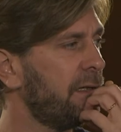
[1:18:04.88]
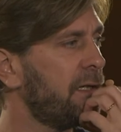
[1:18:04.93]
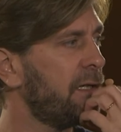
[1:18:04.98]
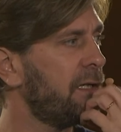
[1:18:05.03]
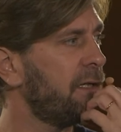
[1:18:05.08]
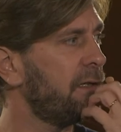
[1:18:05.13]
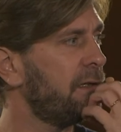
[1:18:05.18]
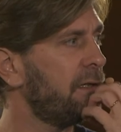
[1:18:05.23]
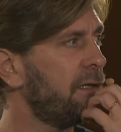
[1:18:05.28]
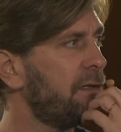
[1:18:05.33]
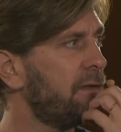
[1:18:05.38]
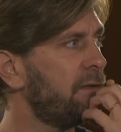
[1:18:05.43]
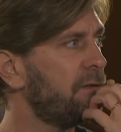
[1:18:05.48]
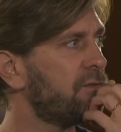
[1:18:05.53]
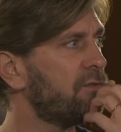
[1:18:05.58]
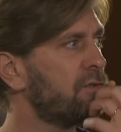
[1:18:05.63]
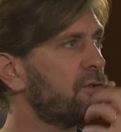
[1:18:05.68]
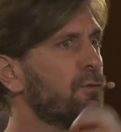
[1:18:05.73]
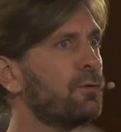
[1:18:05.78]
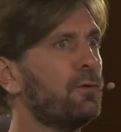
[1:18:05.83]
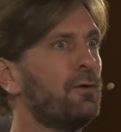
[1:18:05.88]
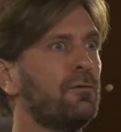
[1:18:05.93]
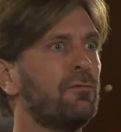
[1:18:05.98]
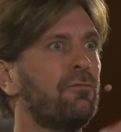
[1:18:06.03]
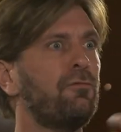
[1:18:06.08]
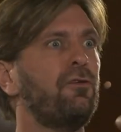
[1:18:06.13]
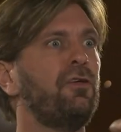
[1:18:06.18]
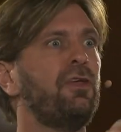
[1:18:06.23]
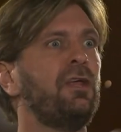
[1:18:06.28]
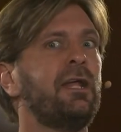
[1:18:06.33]
a strong
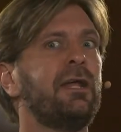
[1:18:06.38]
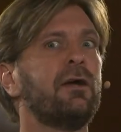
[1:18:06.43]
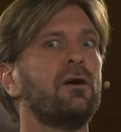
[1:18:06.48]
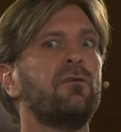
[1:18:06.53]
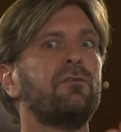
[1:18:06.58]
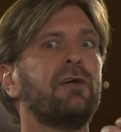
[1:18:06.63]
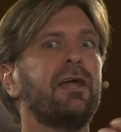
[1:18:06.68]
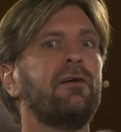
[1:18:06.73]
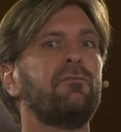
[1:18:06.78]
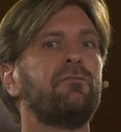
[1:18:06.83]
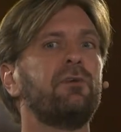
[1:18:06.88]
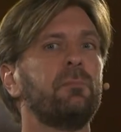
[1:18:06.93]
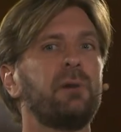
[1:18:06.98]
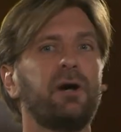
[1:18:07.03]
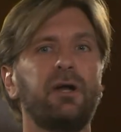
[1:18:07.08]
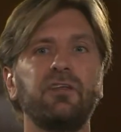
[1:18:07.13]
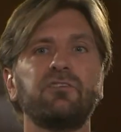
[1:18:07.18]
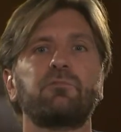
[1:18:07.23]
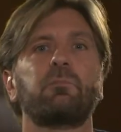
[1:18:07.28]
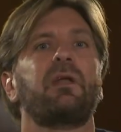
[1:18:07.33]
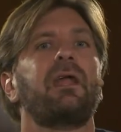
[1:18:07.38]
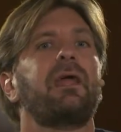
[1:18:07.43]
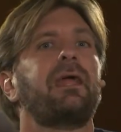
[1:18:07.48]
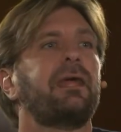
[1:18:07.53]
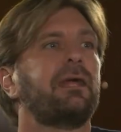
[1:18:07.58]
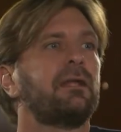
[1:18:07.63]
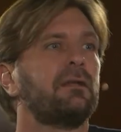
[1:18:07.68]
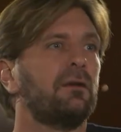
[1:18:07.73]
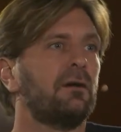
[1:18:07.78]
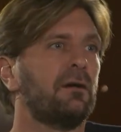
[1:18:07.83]
feeling of everybody's
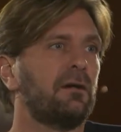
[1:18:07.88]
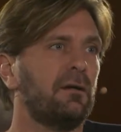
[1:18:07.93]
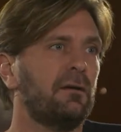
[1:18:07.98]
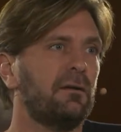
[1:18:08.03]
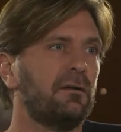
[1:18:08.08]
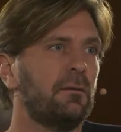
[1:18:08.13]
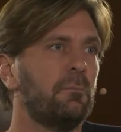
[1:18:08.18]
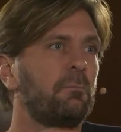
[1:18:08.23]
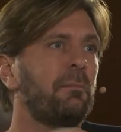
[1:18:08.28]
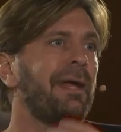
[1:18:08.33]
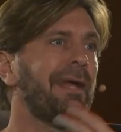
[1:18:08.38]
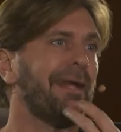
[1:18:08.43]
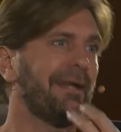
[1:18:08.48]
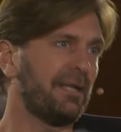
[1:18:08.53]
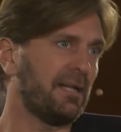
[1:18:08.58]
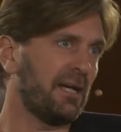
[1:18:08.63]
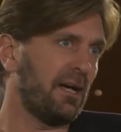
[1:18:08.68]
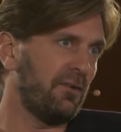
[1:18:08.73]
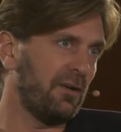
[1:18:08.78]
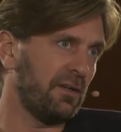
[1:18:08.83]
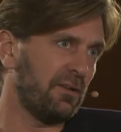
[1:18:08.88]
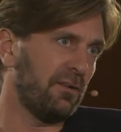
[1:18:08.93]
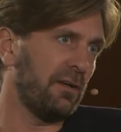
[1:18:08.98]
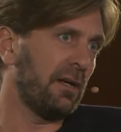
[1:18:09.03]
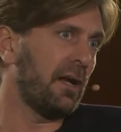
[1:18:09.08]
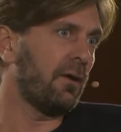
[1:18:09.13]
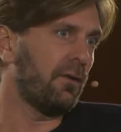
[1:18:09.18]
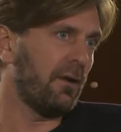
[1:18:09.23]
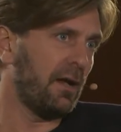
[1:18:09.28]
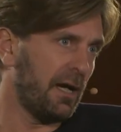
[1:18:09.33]
playing the main character
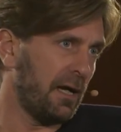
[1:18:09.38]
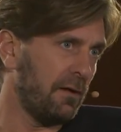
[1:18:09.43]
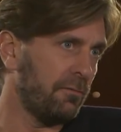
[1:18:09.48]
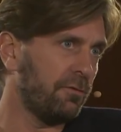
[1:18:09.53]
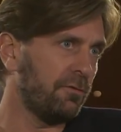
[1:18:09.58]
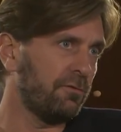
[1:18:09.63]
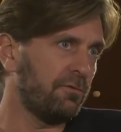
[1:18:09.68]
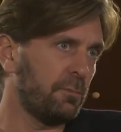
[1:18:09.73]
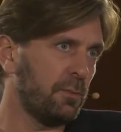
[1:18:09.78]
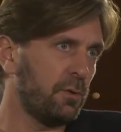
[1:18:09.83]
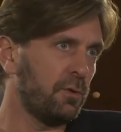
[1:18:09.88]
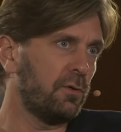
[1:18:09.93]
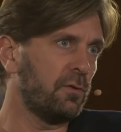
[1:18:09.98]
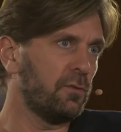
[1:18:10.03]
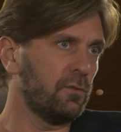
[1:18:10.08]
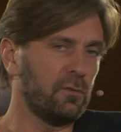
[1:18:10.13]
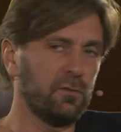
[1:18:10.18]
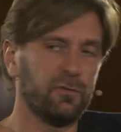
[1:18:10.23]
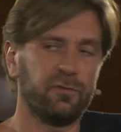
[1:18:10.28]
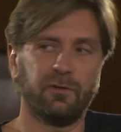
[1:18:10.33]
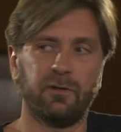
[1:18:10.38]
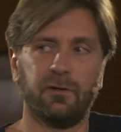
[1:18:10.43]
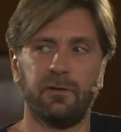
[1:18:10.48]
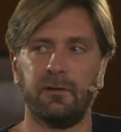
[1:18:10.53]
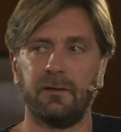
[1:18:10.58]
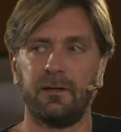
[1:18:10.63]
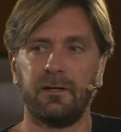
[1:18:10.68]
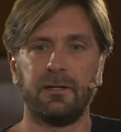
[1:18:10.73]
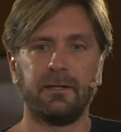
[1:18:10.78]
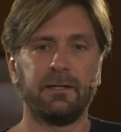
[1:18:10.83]
in our life, of course, and
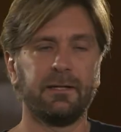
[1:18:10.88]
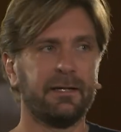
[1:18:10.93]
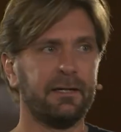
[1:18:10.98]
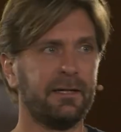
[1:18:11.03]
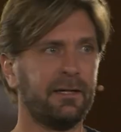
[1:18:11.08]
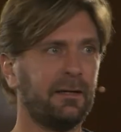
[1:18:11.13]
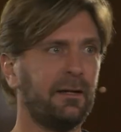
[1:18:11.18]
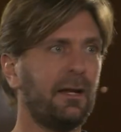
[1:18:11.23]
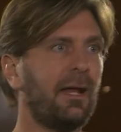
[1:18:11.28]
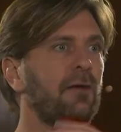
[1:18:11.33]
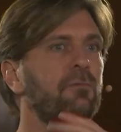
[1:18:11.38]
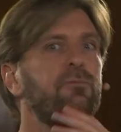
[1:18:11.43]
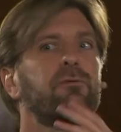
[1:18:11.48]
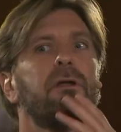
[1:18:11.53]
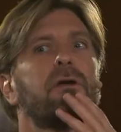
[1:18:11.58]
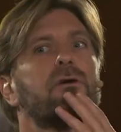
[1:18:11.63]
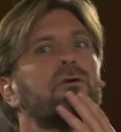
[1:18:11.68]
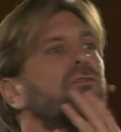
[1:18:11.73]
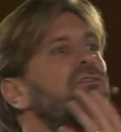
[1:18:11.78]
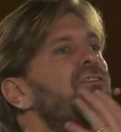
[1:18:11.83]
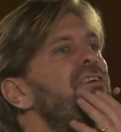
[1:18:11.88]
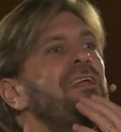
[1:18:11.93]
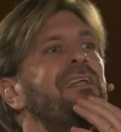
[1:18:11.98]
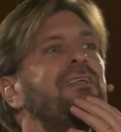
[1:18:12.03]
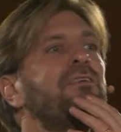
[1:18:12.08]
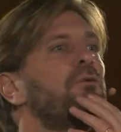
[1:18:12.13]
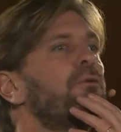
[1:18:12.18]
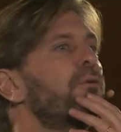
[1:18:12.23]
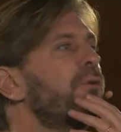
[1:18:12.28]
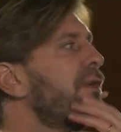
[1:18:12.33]
life will
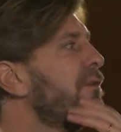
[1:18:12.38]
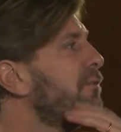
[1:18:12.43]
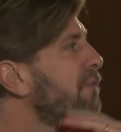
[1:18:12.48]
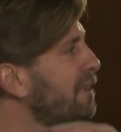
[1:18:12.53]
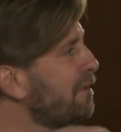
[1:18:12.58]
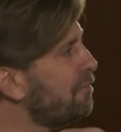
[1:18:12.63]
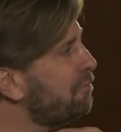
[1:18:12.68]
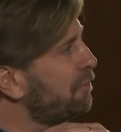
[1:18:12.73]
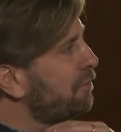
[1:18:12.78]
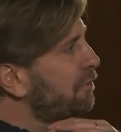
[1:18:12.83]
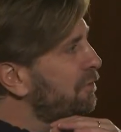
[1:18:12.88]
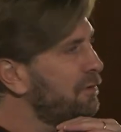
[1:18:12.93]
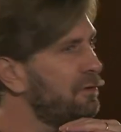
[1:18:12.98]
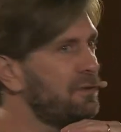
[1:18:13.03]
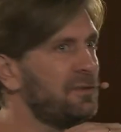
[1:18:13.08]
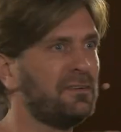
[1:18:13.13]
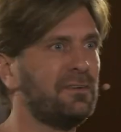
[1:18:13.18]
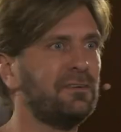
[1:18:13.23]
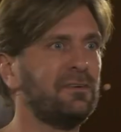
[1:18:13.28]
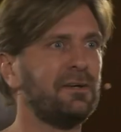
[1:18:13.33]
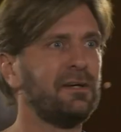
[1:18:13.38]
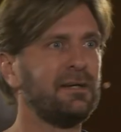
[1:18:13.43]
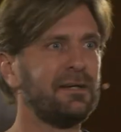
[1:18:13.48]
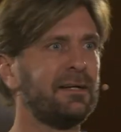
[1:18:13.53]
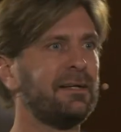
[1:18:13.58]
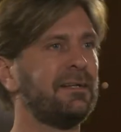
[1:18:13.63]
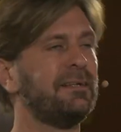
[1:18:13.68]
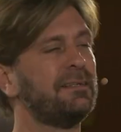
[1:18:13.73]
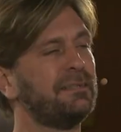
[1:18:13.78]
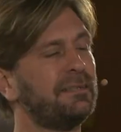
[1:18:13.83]
continue even if you
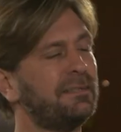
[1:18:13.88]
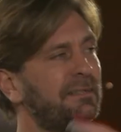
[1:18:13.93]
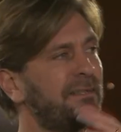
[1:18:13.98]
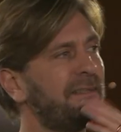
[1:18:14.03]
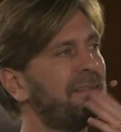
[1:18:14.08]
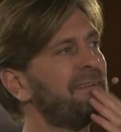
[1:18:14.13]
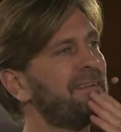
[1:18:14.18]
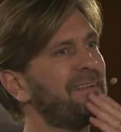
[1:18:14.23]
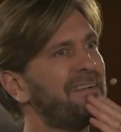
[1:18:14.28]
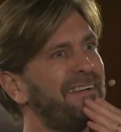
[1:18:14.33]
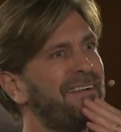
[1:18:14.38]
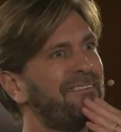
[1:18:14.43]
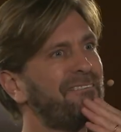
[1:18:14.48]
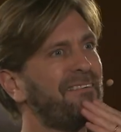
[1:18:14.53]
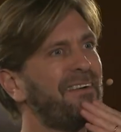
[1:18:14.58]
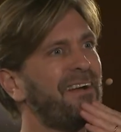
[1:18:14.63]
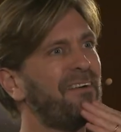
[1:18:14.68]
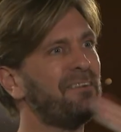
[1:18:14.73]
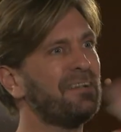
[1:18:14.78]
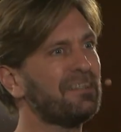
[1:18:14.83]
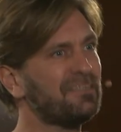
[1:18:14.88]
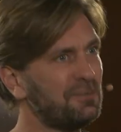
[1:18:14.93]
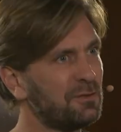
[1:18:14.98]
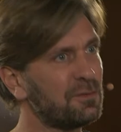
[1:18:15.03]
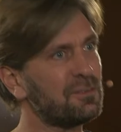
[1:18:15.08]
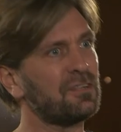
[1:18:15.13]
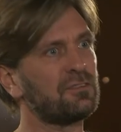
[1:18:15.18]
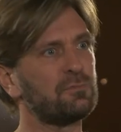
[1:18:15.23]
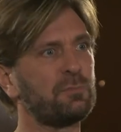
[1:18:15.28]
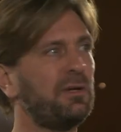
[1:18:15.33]
have
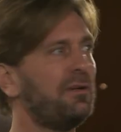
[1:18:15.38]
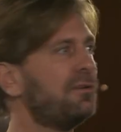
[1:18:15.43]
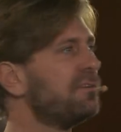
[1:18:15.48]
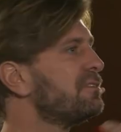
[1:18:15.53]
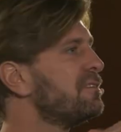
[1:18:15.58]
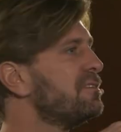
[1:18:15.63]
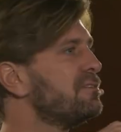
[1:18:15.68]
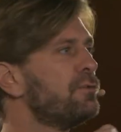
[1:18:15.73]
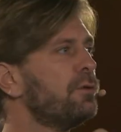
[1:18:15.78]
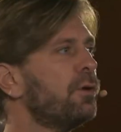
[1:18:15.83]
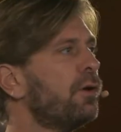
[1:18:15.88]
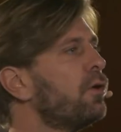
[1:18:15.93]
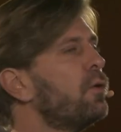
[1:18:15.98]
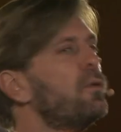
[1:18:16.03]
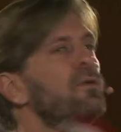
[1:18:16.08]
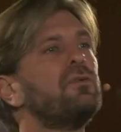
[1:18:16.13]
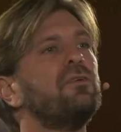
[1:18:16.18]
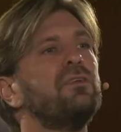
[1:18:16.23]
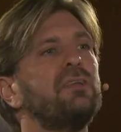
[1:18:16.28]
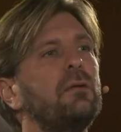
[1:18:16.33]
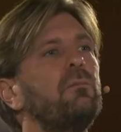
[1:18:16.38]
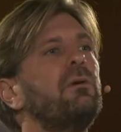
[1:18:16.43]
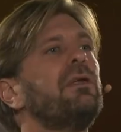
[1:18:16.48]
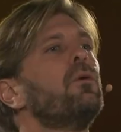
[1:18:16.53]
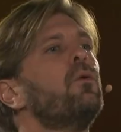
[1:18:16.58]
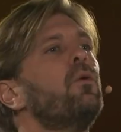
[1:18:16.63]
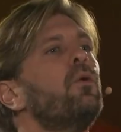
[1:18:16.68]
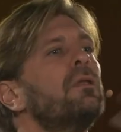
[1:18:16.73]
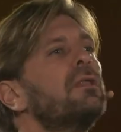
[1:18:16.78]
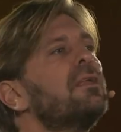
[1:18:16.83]
just experienced this. You are going to deal with
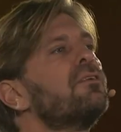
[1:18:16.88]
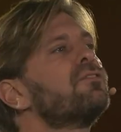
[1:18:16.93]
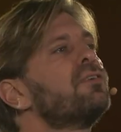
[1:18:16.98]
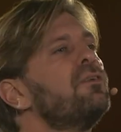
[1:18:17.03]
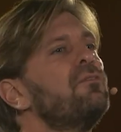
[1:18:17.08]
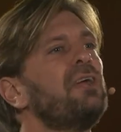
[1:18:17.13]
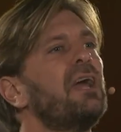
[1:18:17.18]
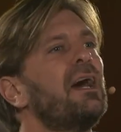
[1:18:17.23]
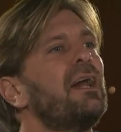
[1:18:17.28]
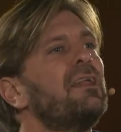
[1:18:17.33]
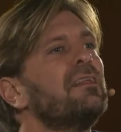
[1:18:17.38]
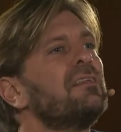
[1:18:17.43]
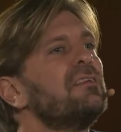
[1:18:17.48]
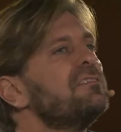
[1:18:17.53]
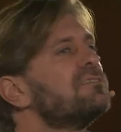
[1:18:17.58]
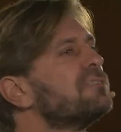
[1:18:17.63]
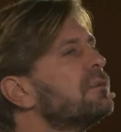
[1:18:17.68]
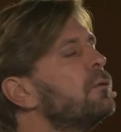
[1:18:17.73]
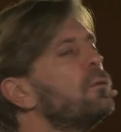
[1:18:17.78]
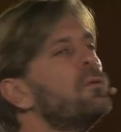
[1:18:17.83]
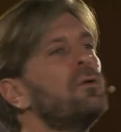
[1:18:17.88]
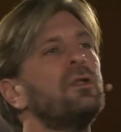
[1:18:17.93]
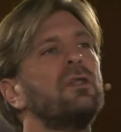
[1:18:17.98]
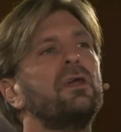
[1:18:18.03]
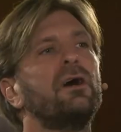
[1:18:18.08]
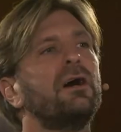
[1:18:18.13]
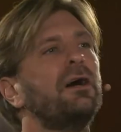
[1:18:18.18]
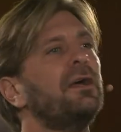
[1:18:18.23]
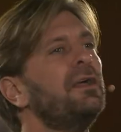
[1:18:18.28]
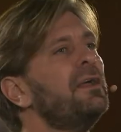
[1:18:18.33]
all the trivialities and all
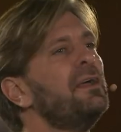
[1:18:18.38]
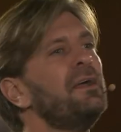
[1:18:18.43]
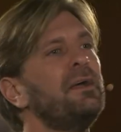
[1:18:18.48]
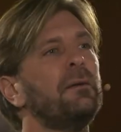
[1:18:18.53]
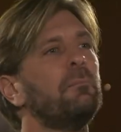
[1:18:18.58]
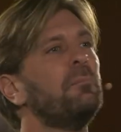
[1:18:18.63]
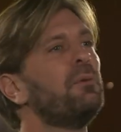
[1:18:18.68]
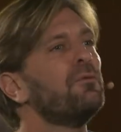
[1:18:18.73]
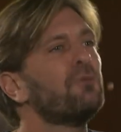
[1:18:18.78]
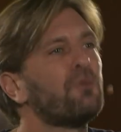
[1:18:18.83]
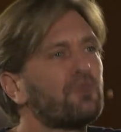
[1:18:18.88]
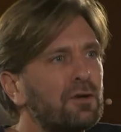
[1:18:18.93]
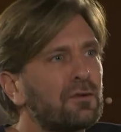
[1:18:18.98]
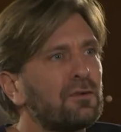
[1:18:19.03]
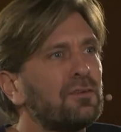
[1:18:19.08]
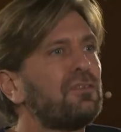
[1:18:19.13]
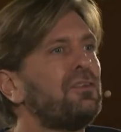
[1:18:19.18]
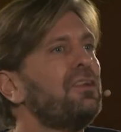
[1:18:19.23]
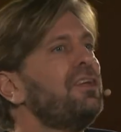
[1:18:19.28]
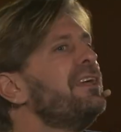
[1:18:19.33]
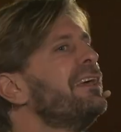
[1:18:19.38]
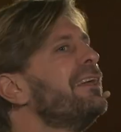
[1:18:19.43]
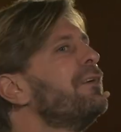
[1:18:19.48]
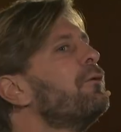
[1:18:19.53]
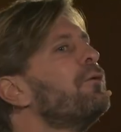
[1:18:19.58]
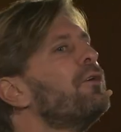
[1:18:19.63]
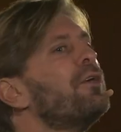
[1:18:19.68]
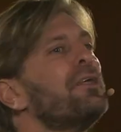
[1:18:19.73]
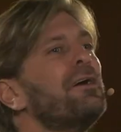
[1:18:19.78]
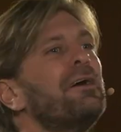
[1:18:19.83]
the bureaucracy and
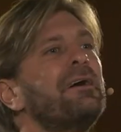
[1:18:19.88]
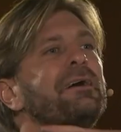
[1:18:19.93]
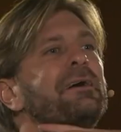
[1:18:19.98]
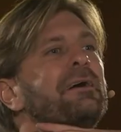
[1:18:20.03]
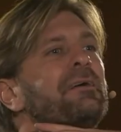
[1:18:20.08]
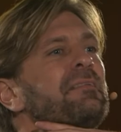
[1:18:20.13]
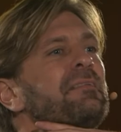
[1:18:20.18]
all the